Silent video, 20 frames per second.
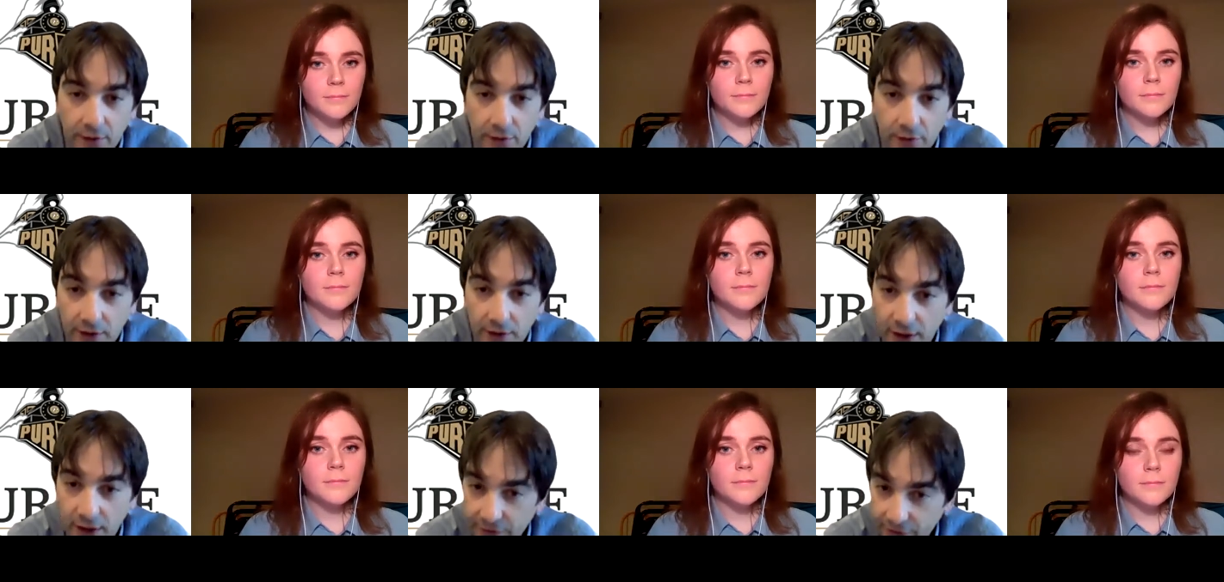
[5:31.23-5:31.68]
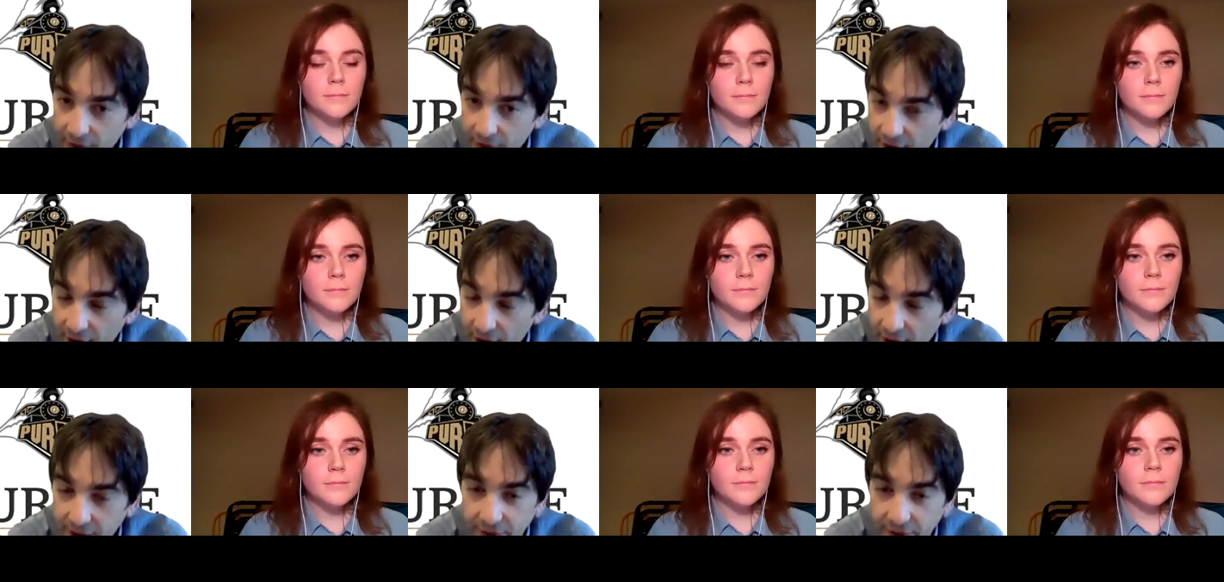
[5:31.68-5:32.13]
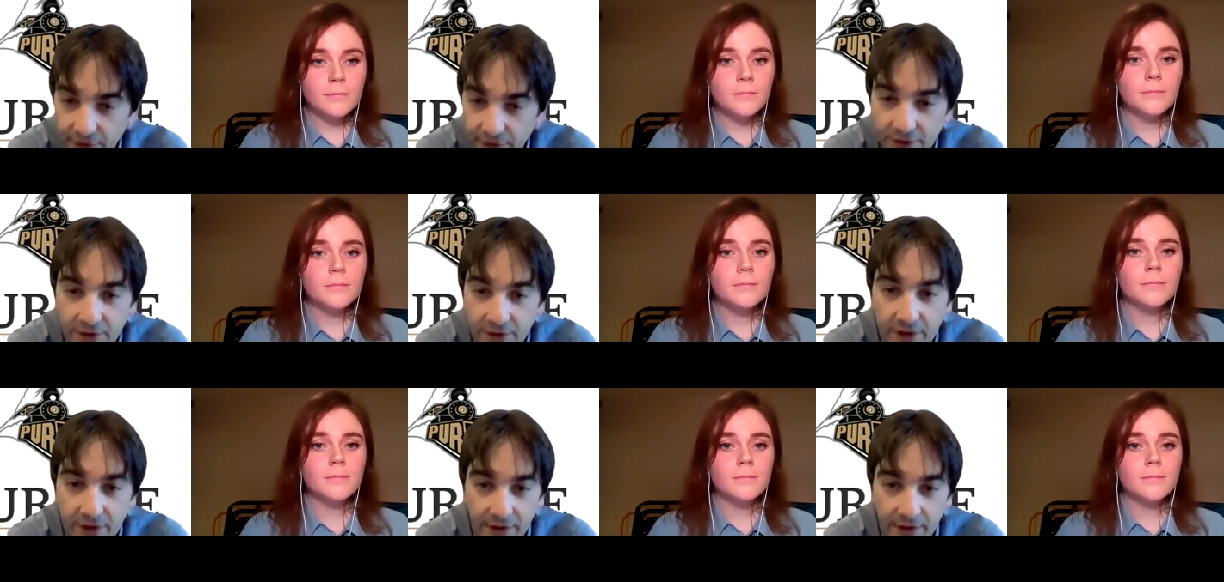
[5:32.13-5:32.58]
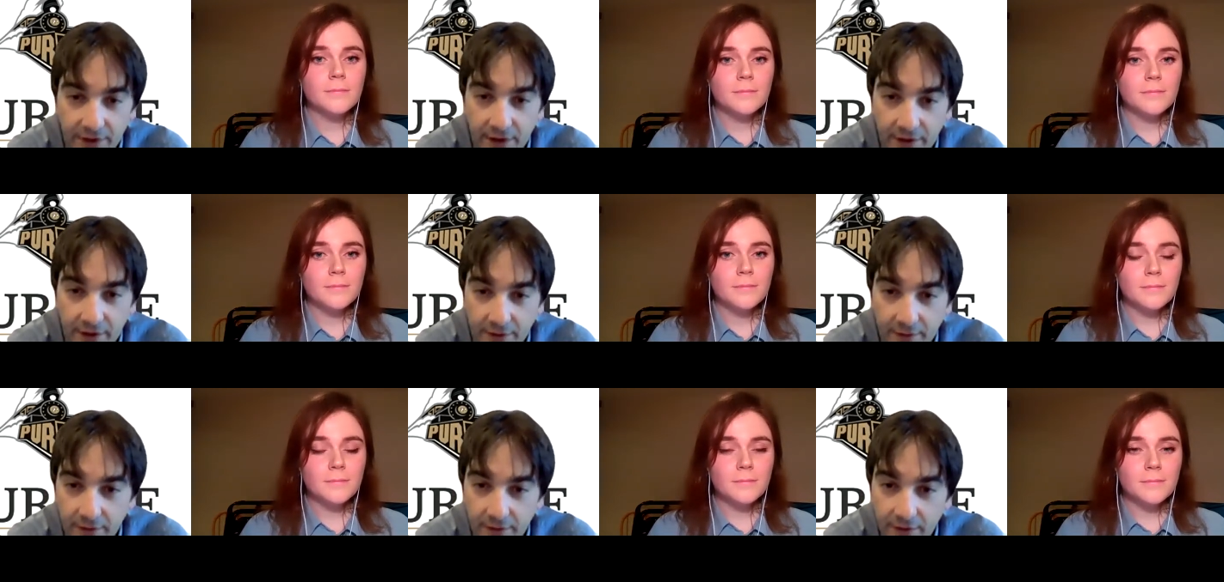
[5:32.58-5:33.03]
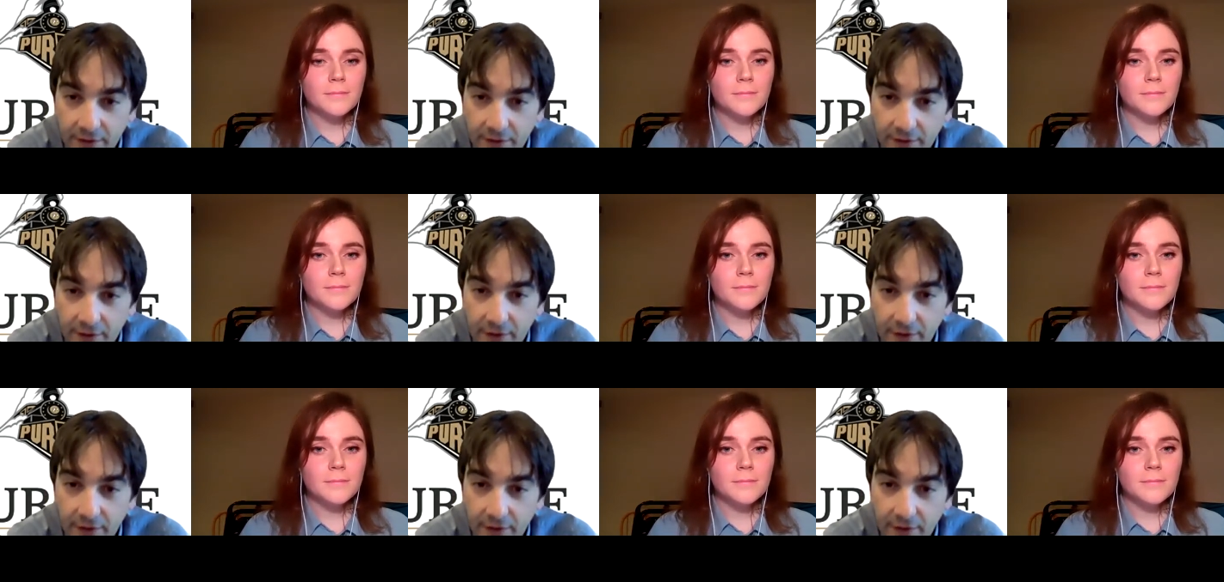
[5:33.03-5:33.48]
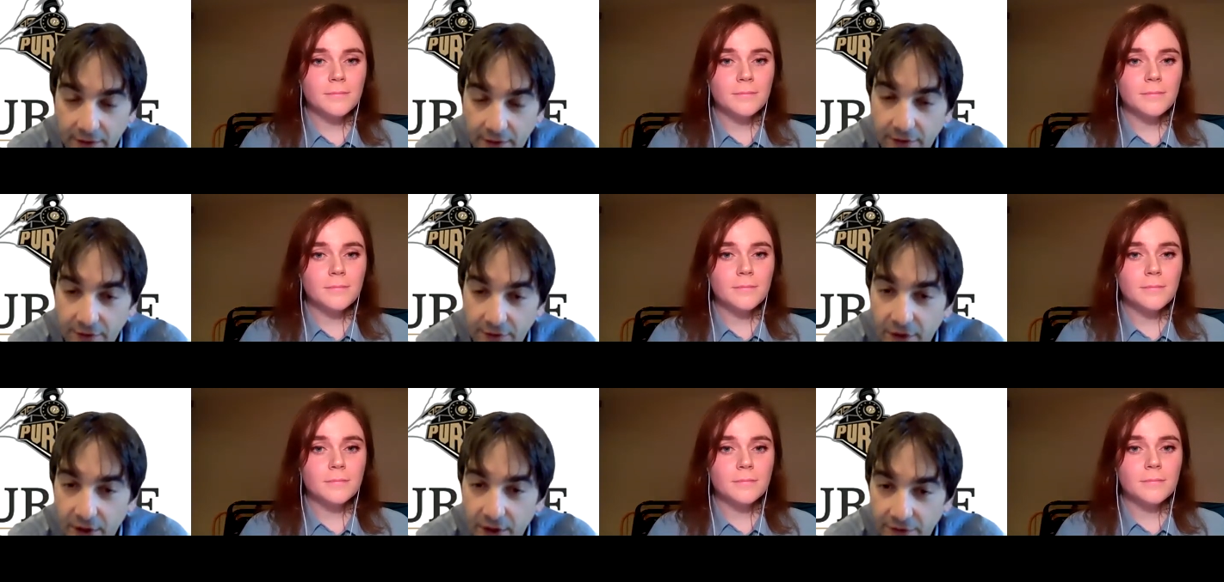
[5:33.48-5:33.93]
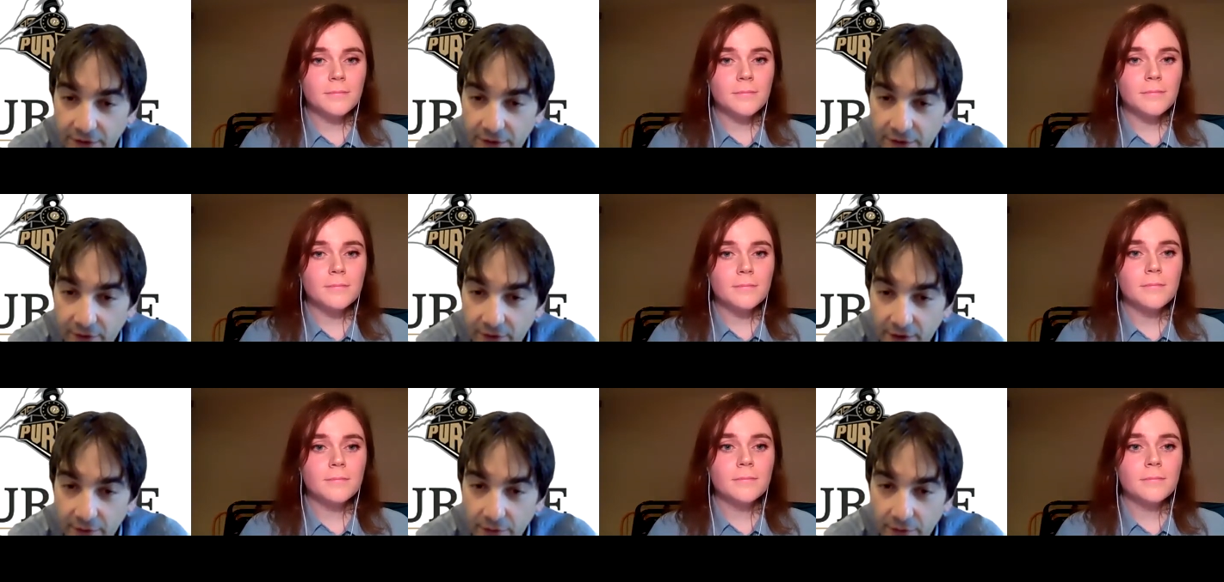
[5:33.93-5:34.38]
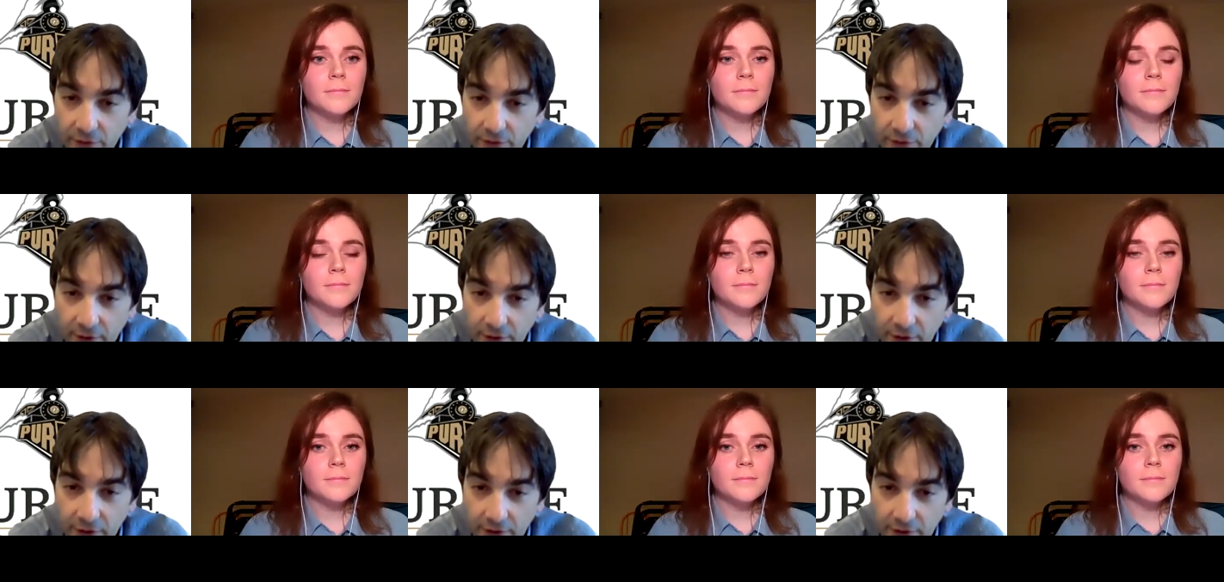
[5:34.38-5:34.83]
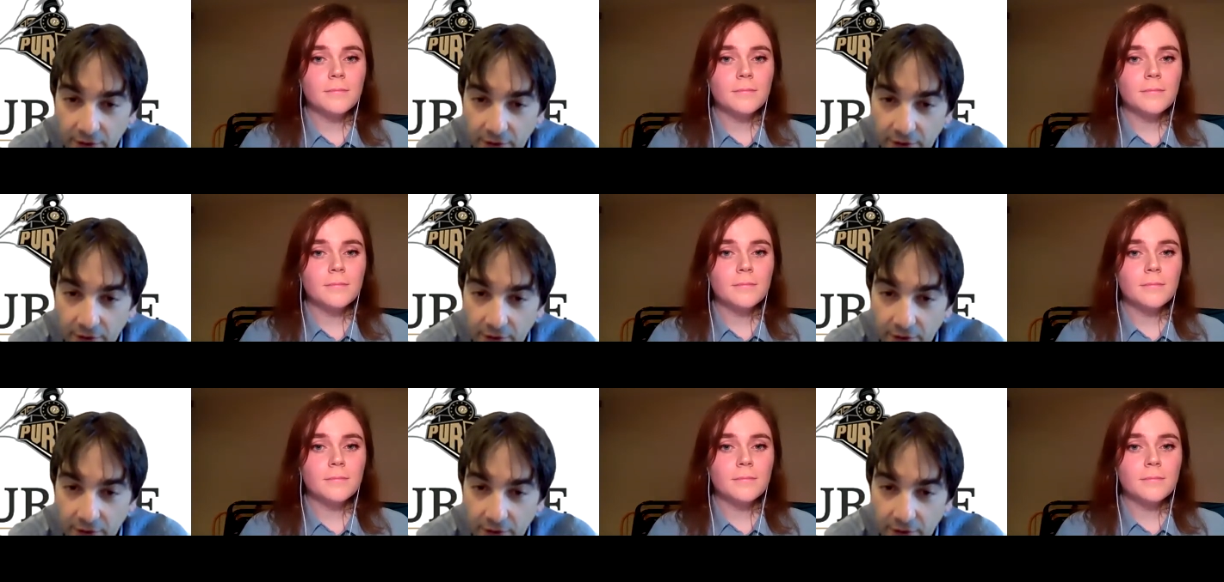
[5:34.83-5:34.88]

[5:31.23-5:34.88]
Speaker 1: or less energy, and that and that is necessary for